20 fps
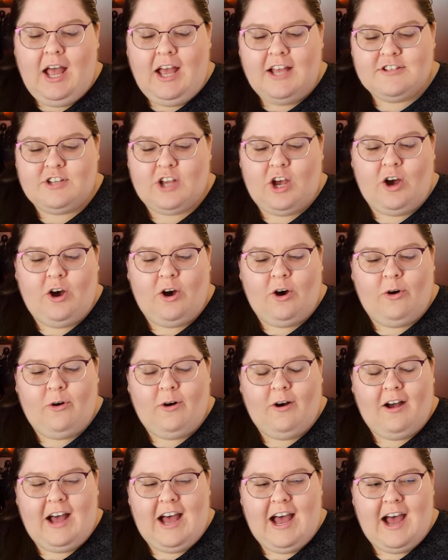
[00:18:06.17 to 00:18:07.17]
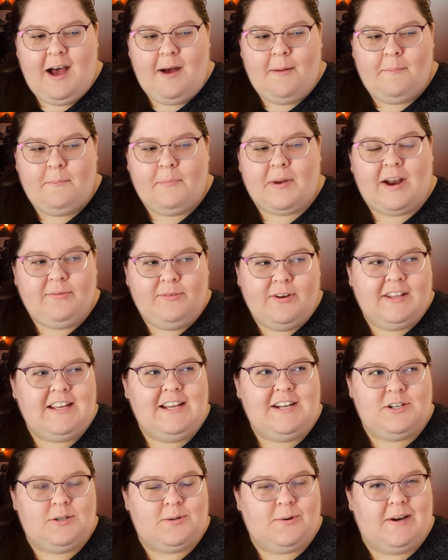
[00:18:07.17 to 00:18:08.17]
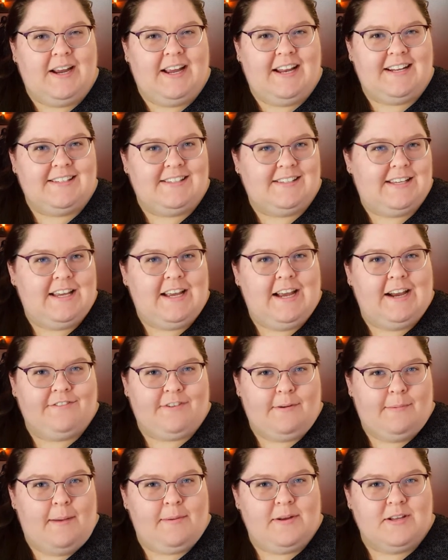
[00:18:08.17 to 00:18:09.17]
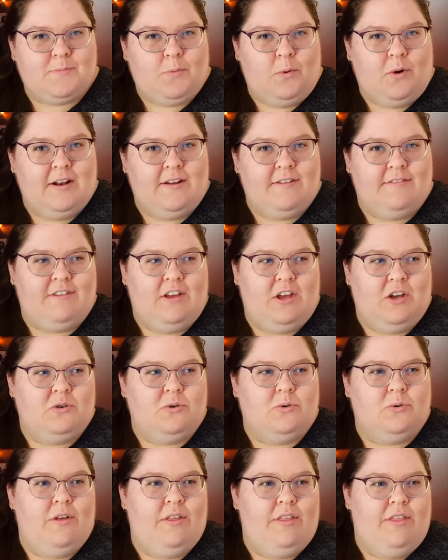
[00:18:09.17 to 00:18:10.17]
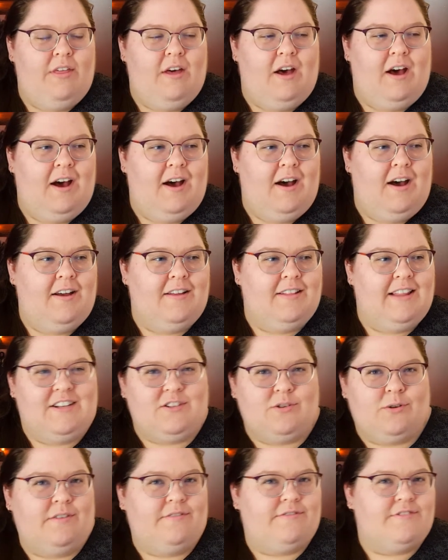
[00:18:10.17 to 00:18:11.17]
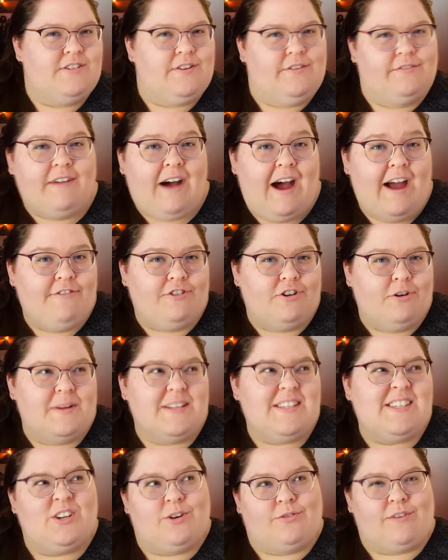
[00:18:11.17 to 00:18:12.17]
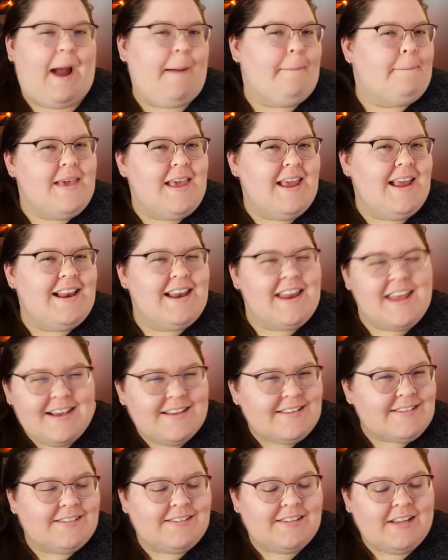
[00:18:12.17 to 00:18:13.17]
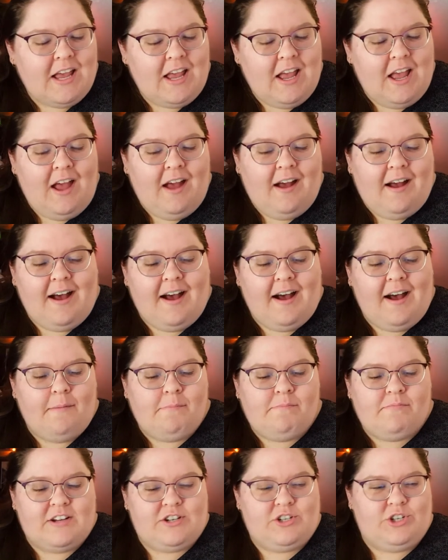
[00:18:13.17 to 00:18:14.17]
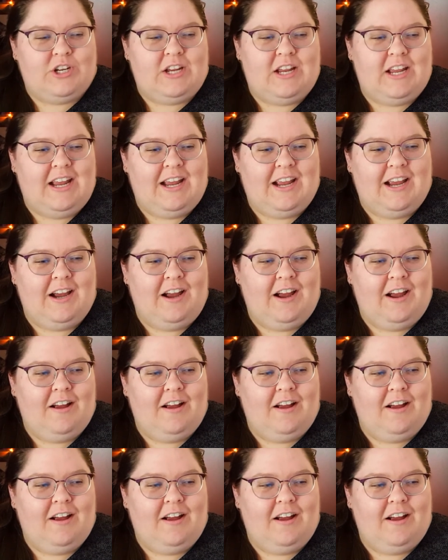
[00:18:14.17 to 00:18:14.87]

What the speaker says: So, but I really enjoyed seeing from Emma's point of view the like sort of survival but scrappiness, that